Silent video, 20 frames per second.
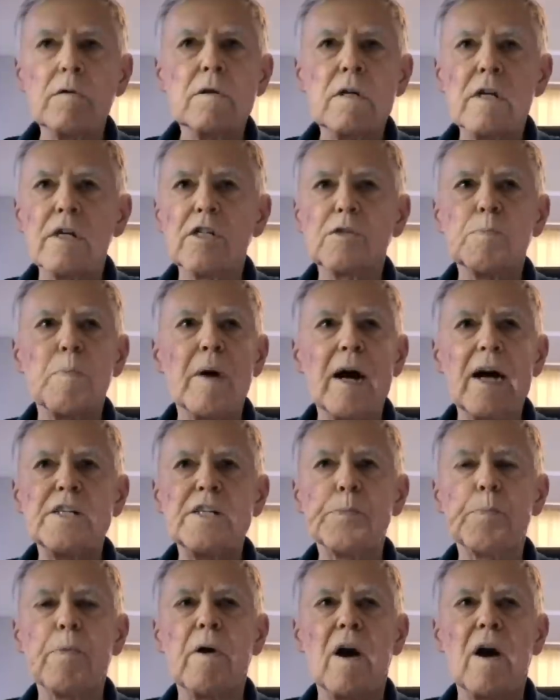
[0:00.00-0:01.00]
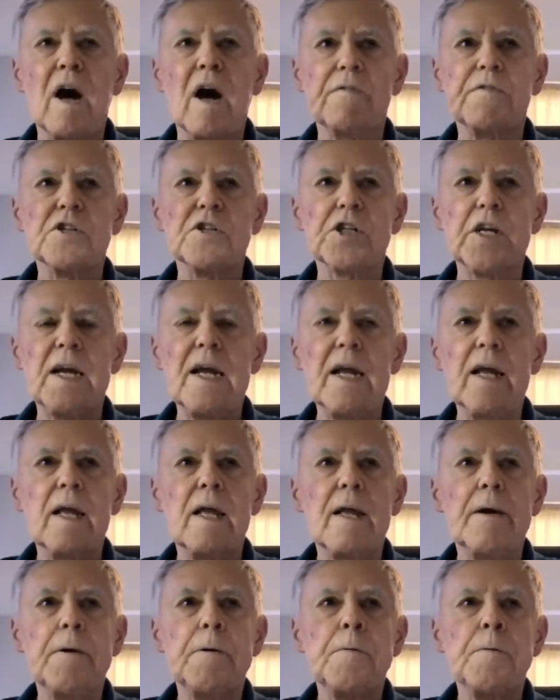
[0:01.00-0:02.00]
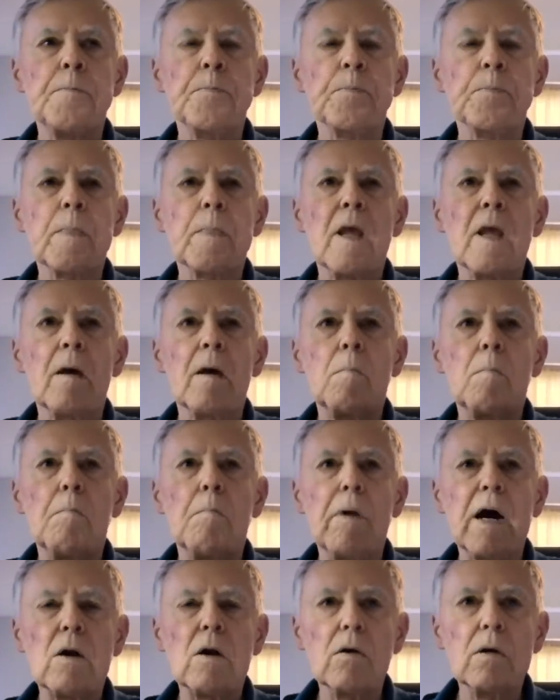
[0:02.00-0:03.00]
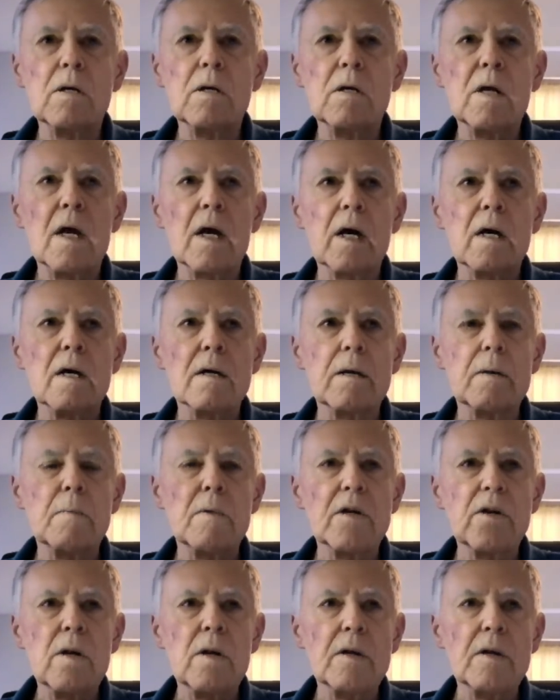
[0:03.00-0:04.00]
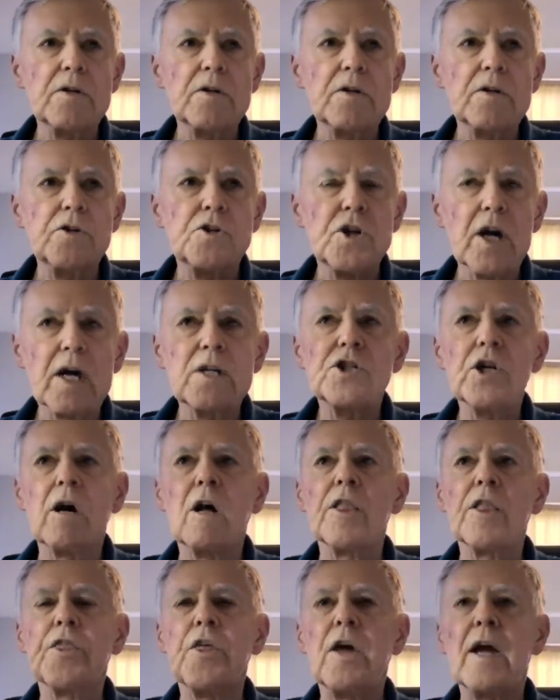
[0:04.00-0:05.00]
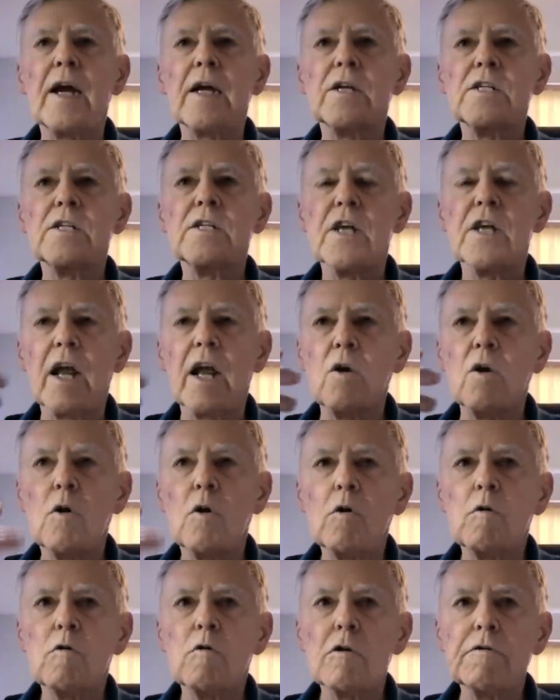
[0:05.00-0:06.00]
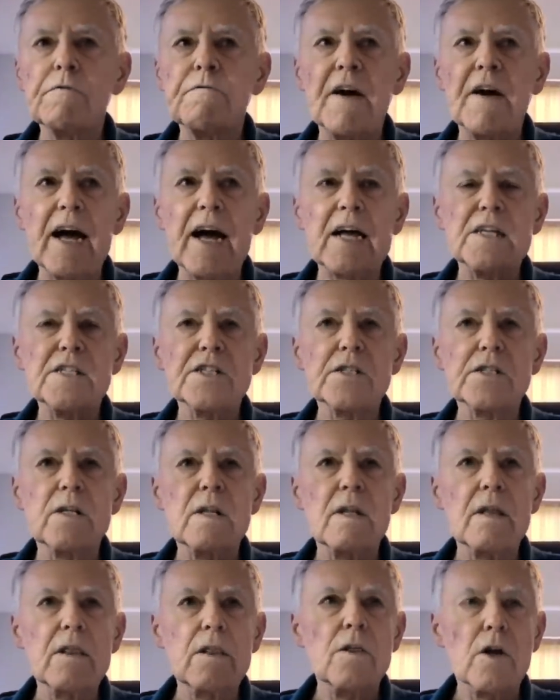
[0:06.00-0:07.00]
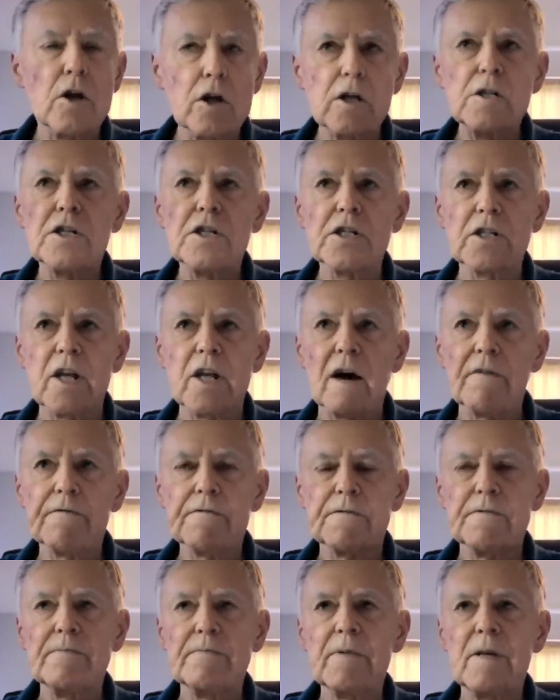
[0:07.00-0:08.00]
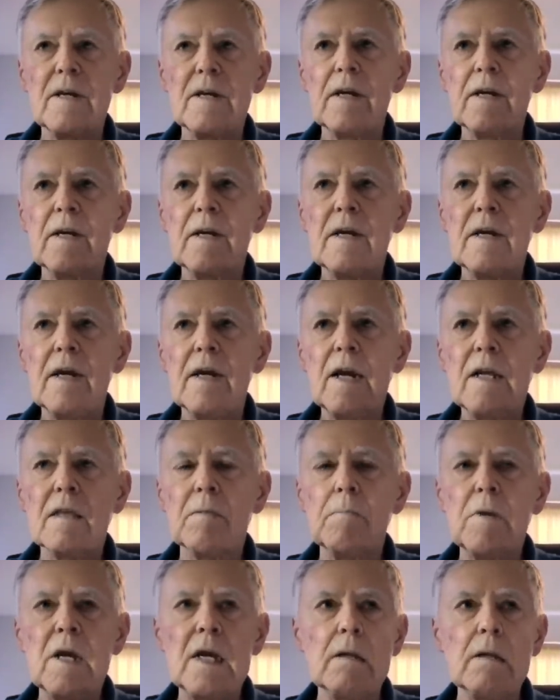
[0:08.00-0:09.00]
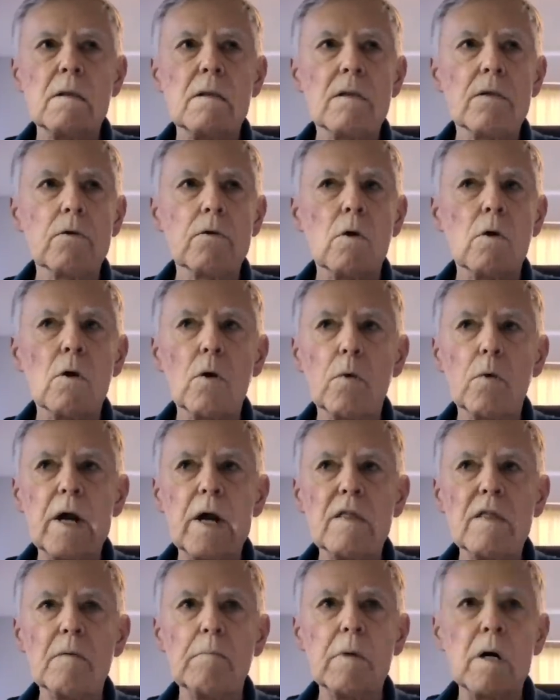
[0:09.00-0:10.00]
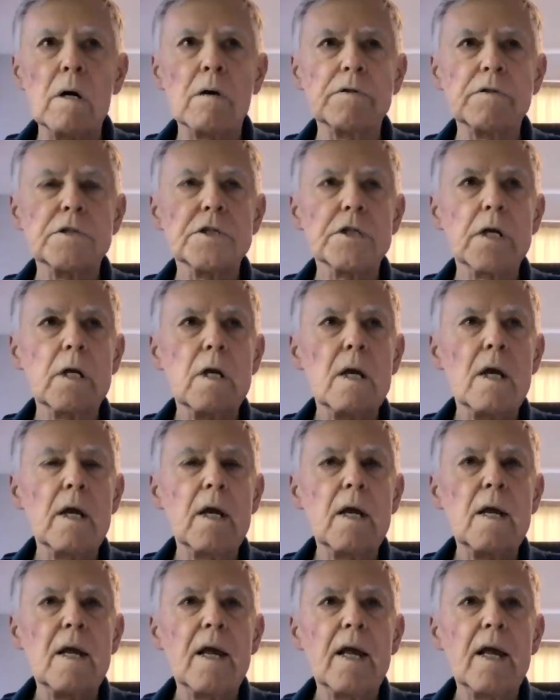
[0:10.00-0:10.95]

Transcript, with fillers: don't despise prophecy, but uh, judge all things and hold fast the good stuff. Eat the meat, throw away the bones.